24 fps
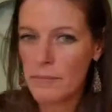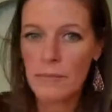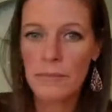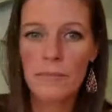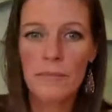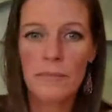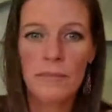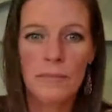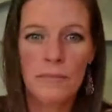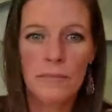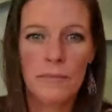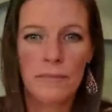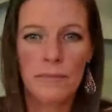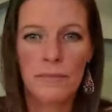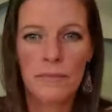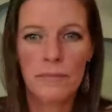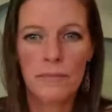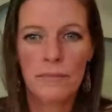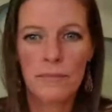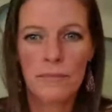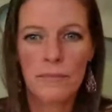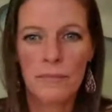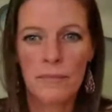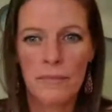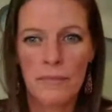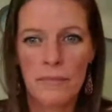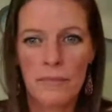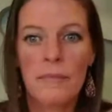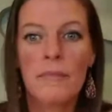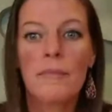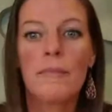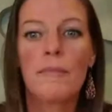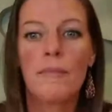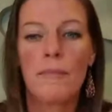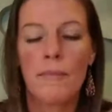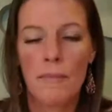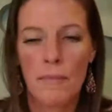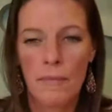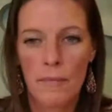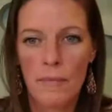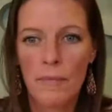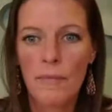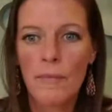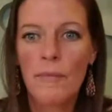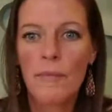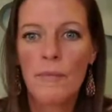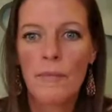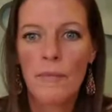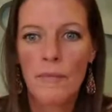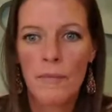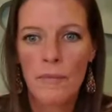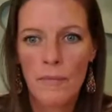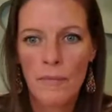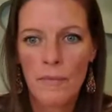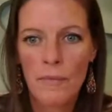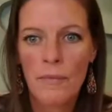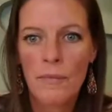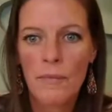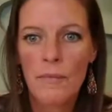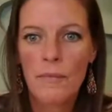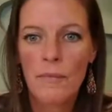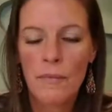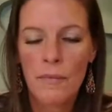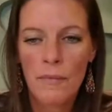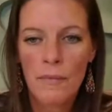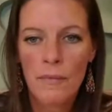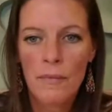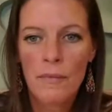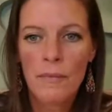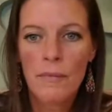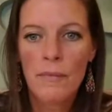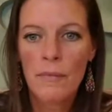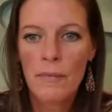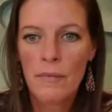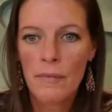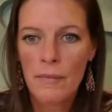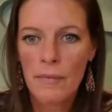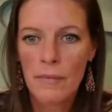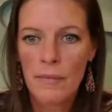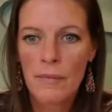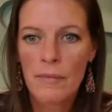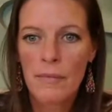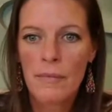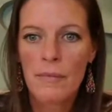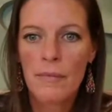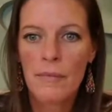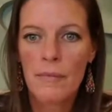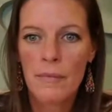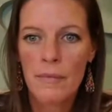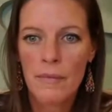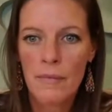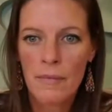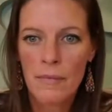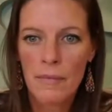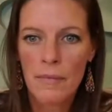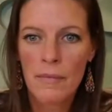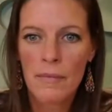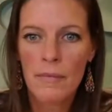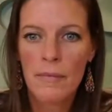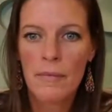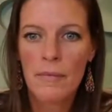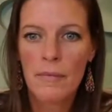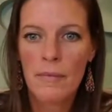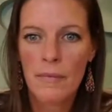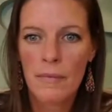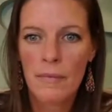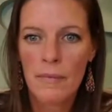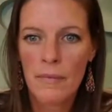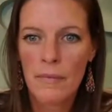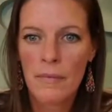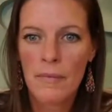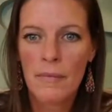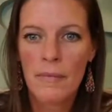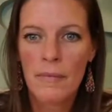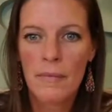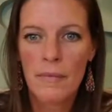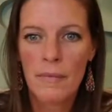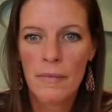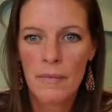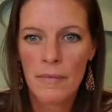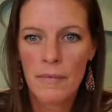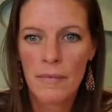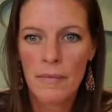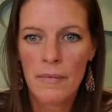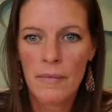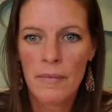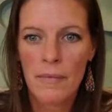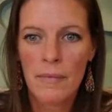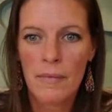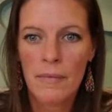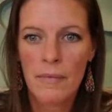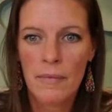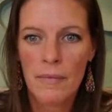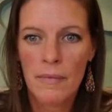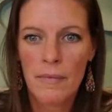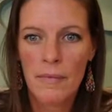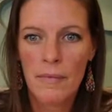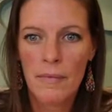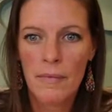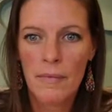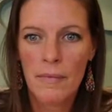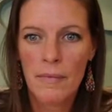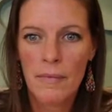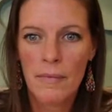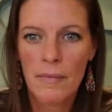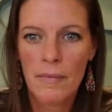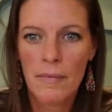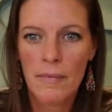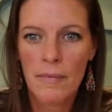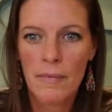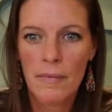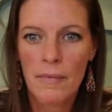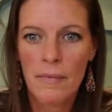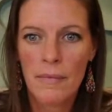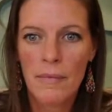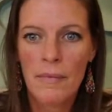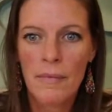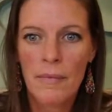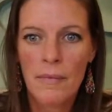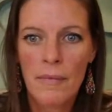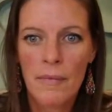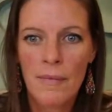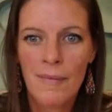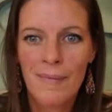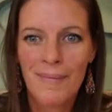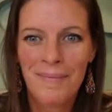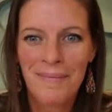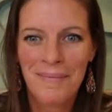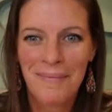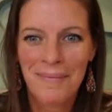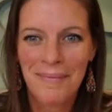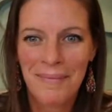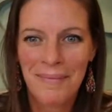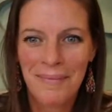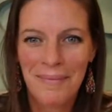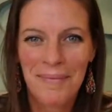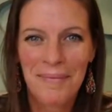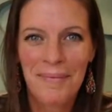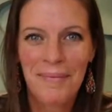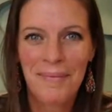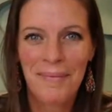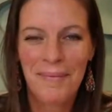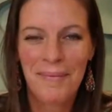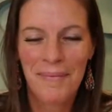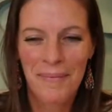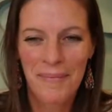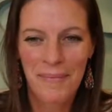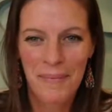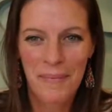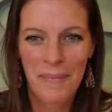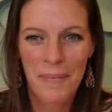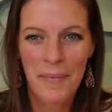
The person shown says nothing.